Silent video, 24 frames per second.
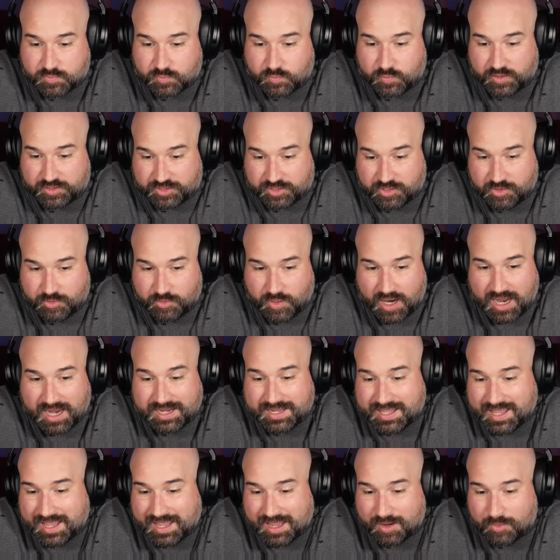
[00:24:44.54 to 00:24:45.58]
with you,
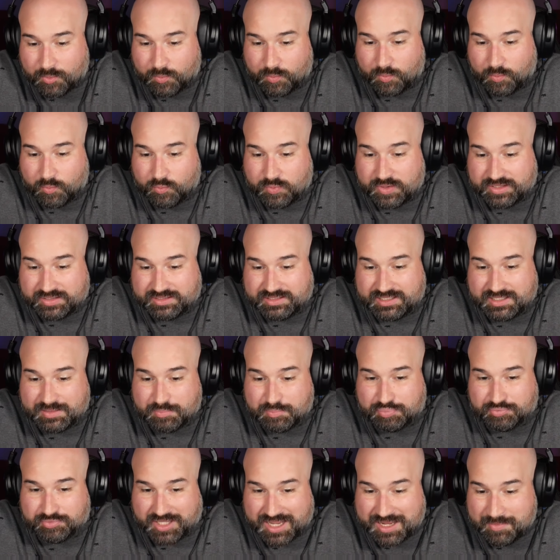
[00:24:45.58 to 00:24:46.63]
I can't really
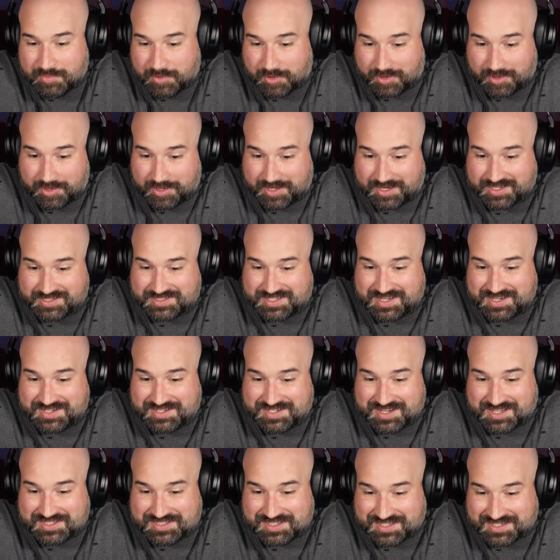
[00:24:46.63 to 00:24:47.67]
blame her because he
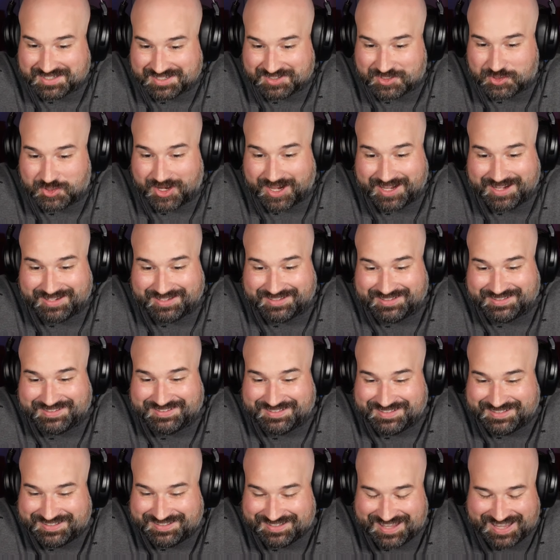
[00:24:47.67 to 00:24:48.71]
doesn't try to
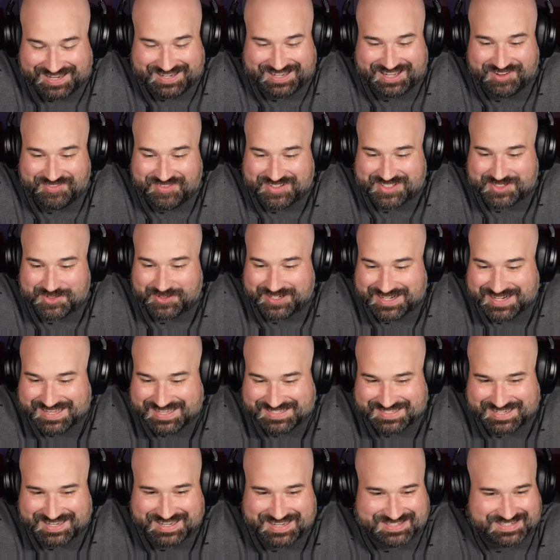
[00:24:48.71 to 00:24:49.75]
like give it to her
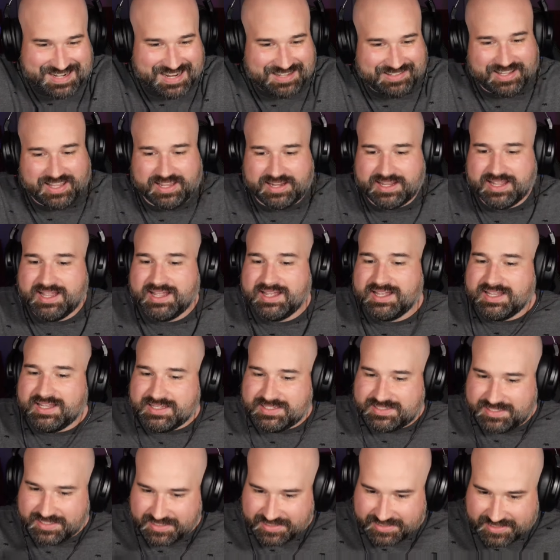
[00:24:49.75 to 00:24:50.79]
easy. He's not like,
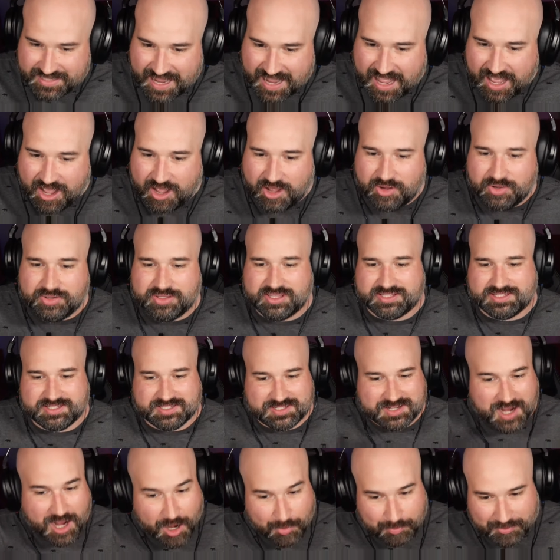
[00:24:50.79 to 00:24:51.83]
sit down, this
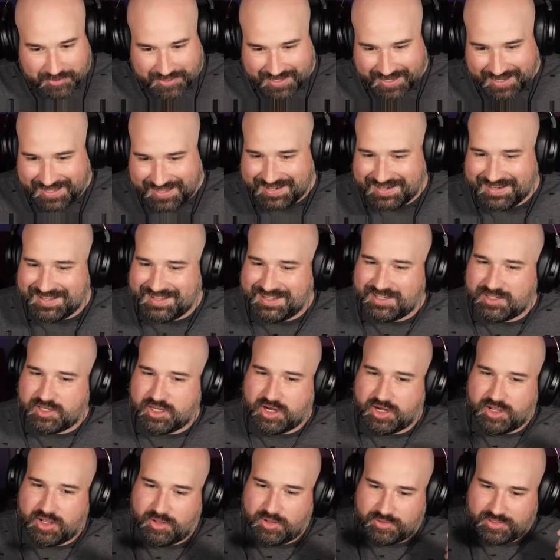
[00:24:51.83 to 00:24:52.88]
is complicated,
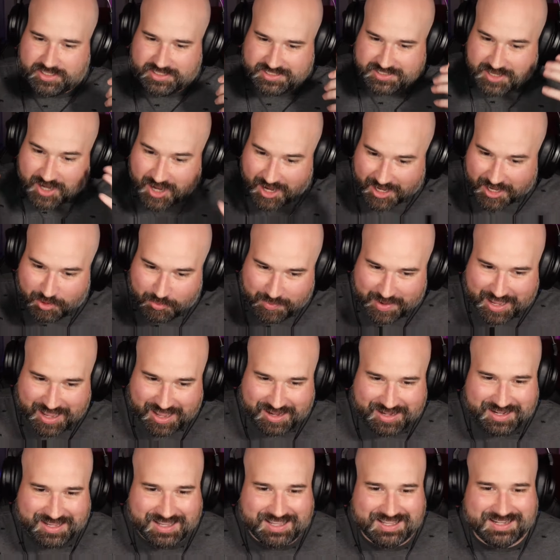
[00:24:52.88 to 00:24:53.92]
you know, let's talk
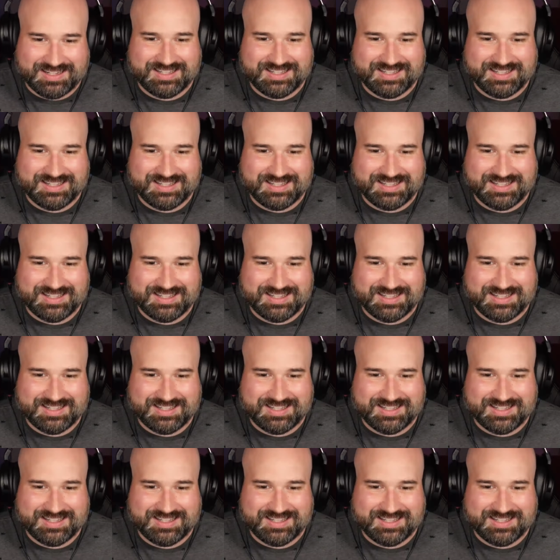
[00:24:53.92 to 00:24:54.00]
about it.